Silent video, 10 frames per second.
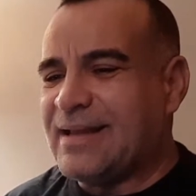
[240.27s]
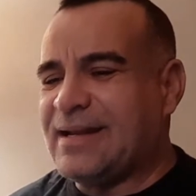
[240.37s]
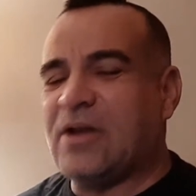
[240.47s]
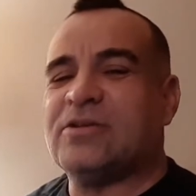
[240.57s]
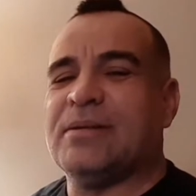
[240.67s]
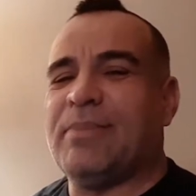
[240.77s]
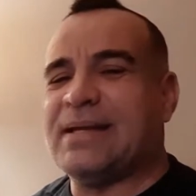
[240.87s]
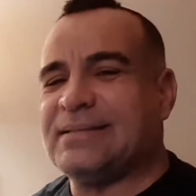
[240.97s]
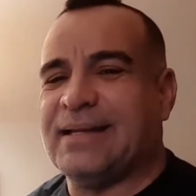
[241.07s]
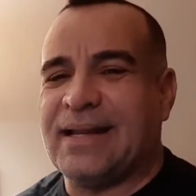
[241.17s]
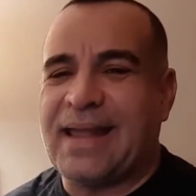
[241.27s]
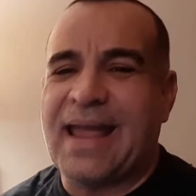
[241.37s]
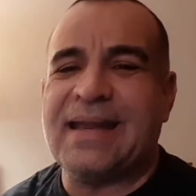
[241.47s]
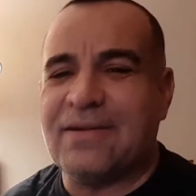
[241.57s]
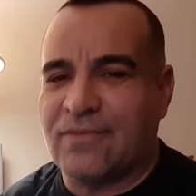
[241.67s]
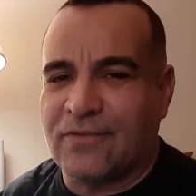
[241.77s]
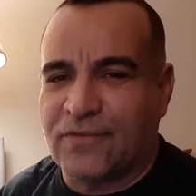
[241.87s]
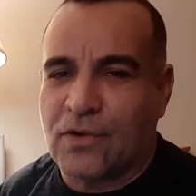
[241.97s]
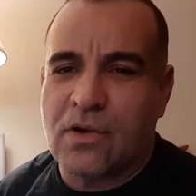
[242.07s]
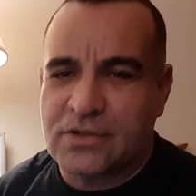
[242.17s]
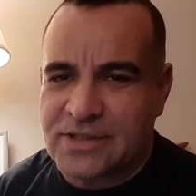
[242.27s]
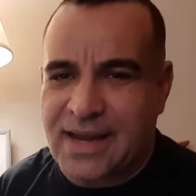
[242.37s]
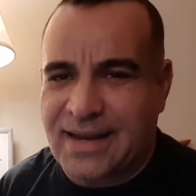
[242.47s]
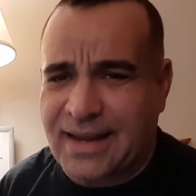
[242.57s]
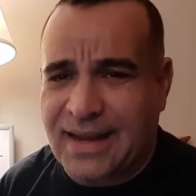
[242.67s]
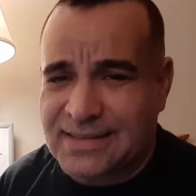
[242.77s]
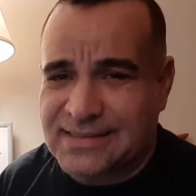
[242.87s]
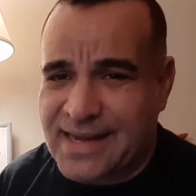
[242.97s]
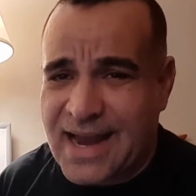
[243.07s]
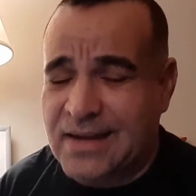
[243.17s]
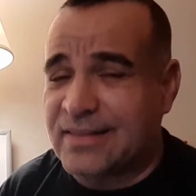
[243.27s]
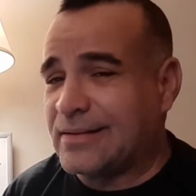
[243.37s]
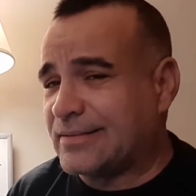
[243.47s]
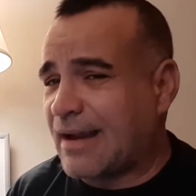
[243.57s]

to basically to get even for OJ and Casey Anthony.